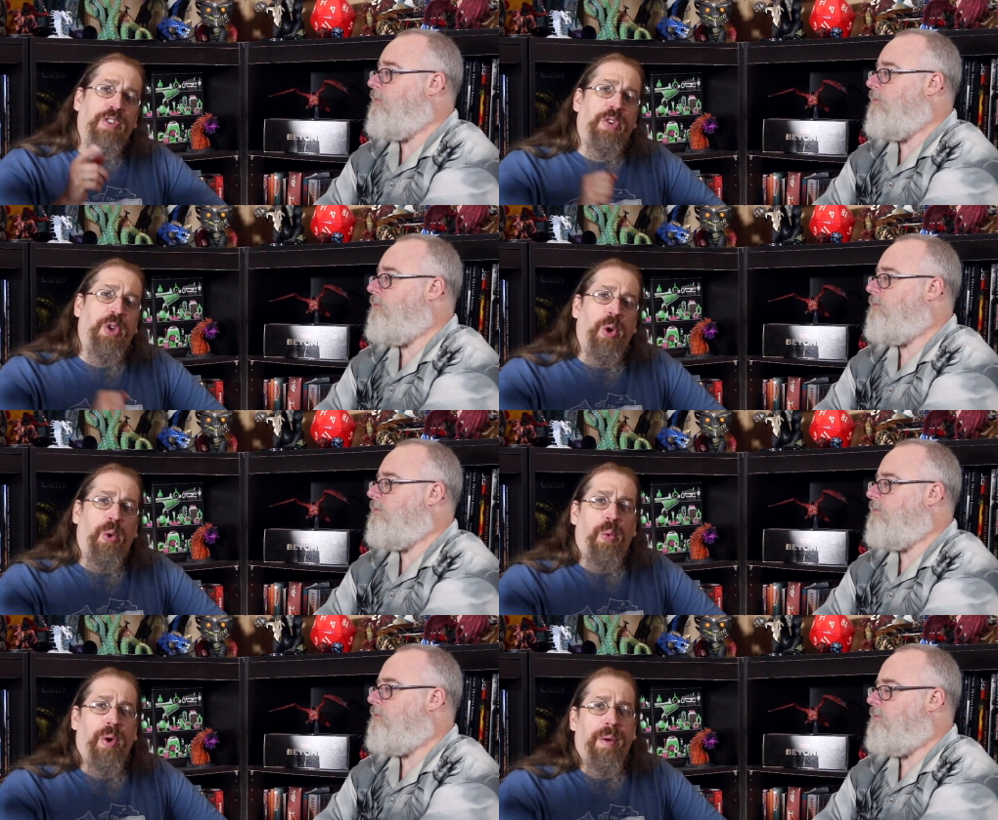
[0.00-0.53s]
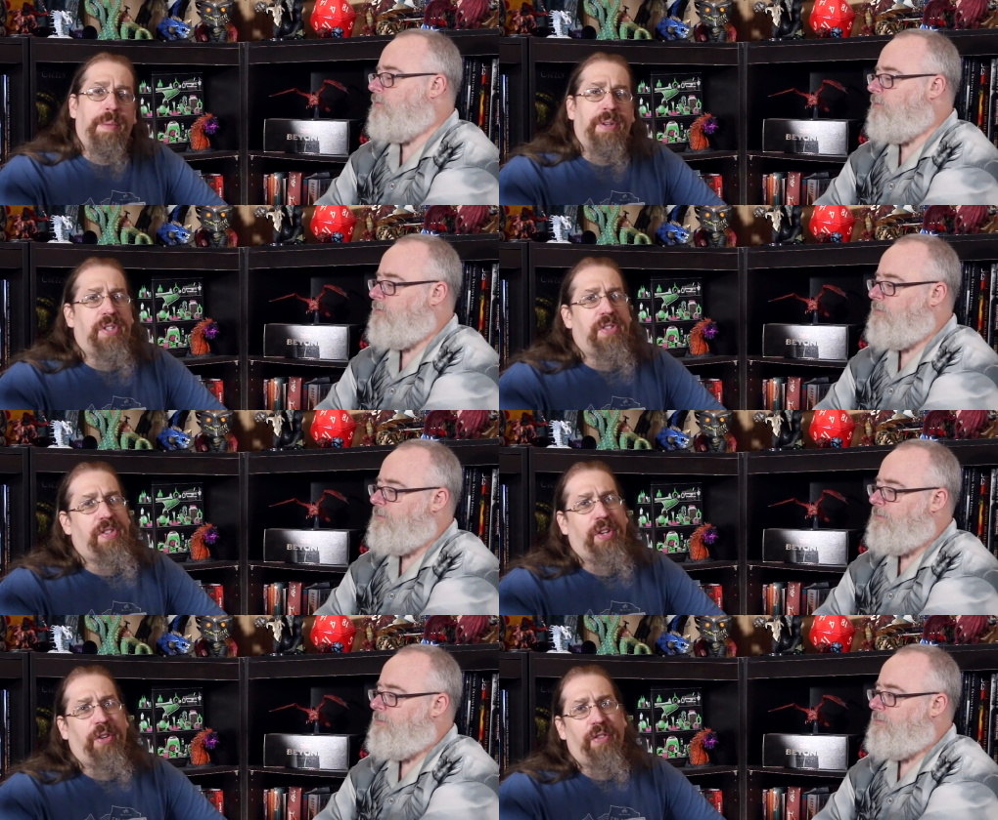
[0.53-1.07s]
Speaker 1: So if you don't want to miss a
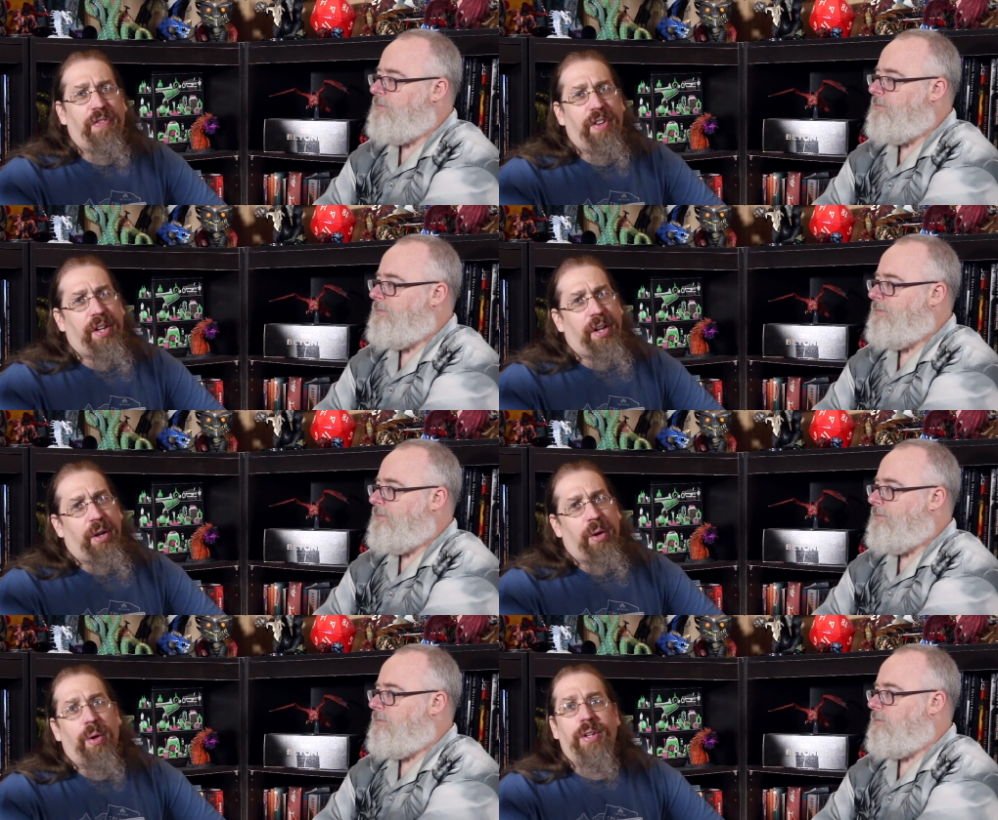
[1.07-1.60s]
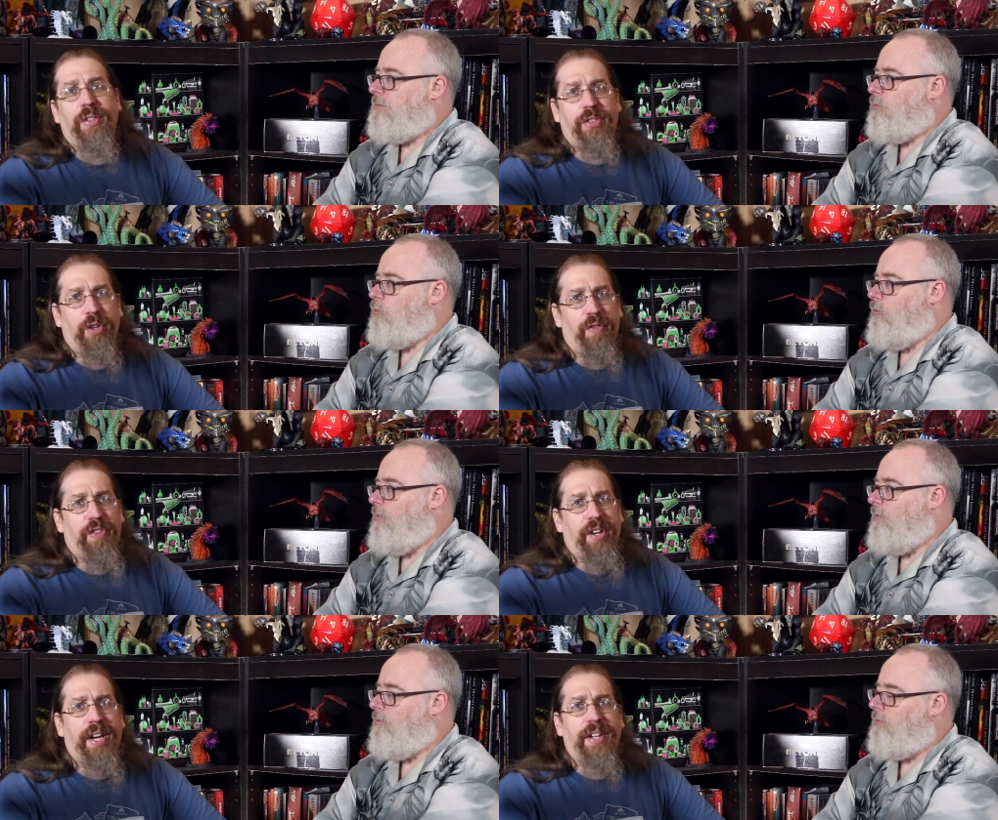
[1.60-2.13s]
single video, don't
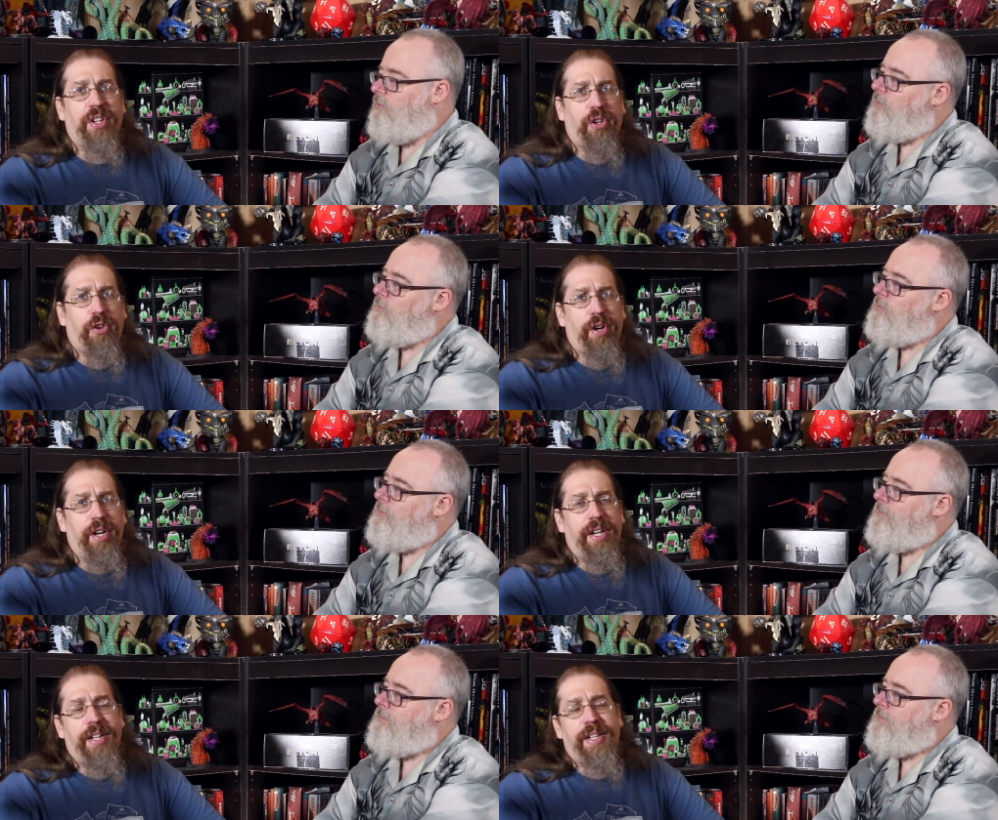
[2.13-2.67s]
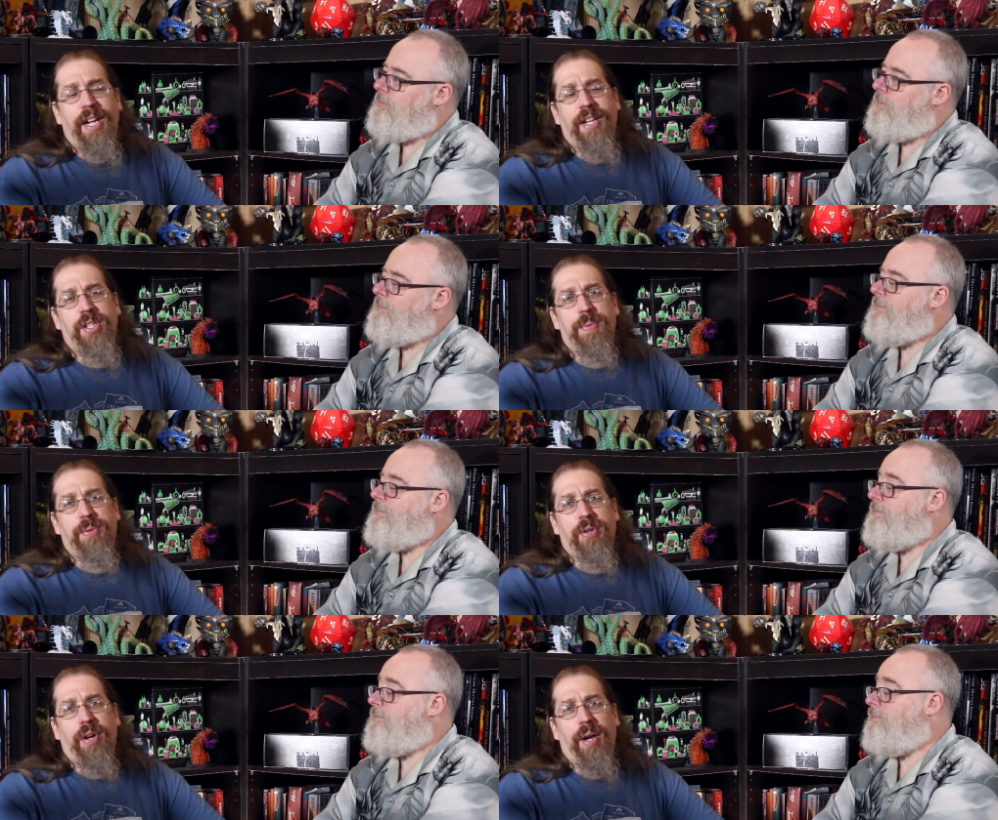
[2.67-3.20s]
forget to crit hit that
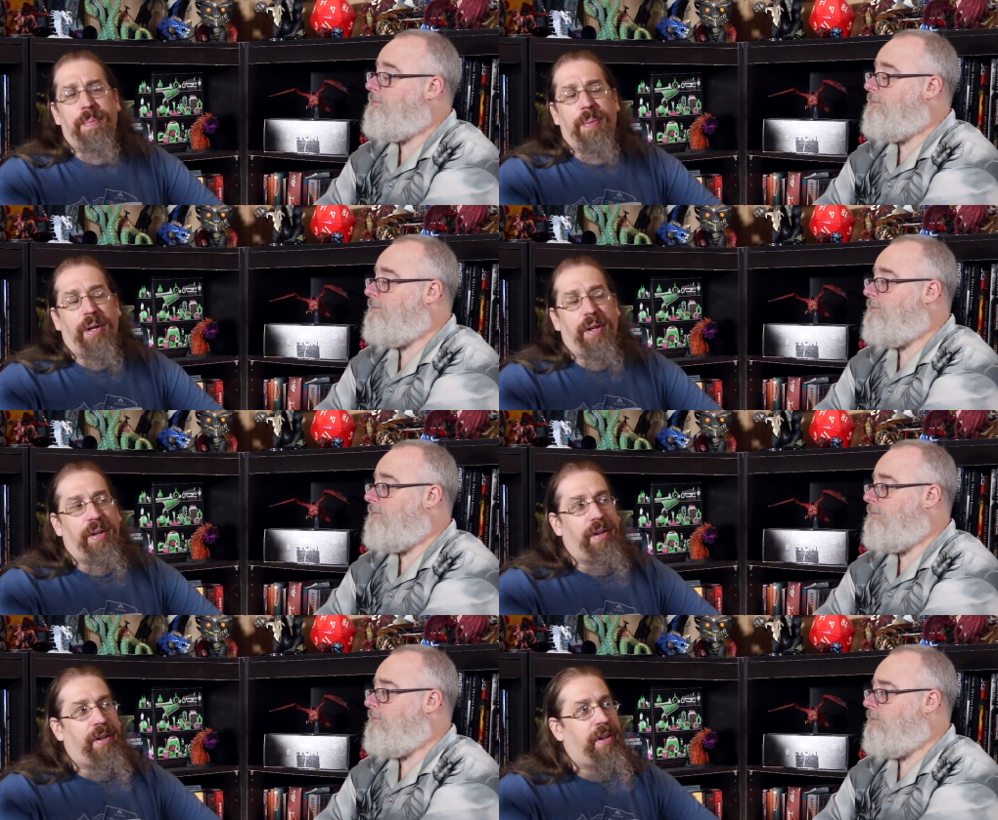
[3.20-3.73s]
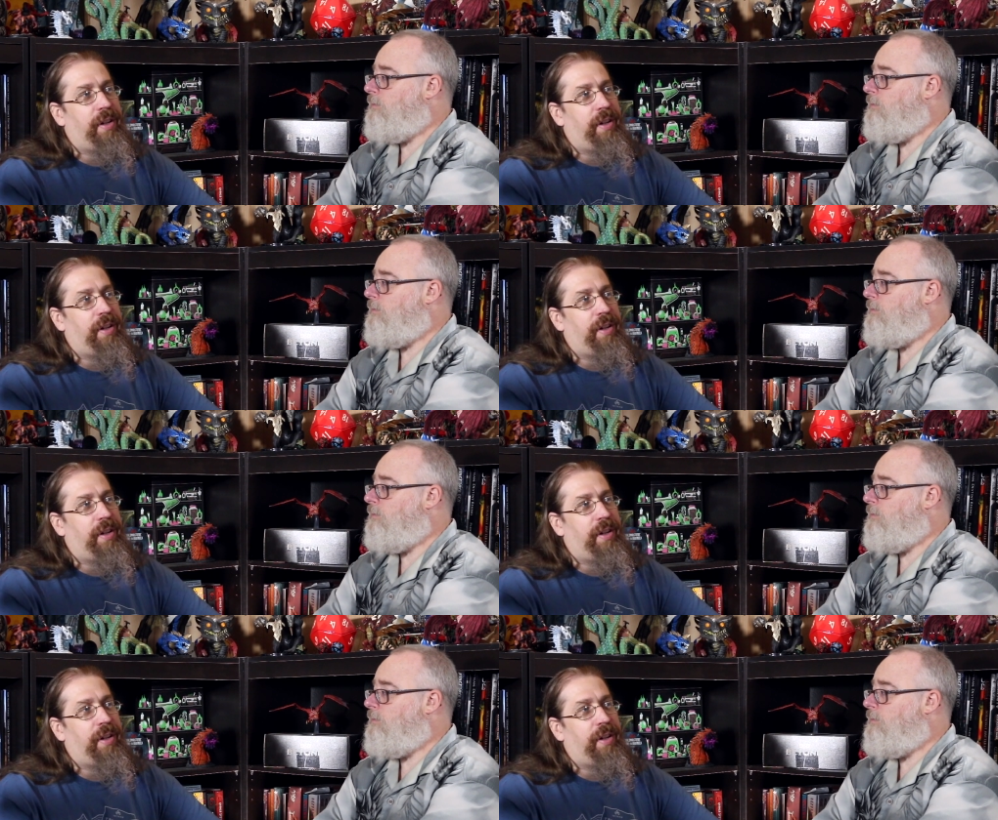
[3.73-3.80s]
subscribe button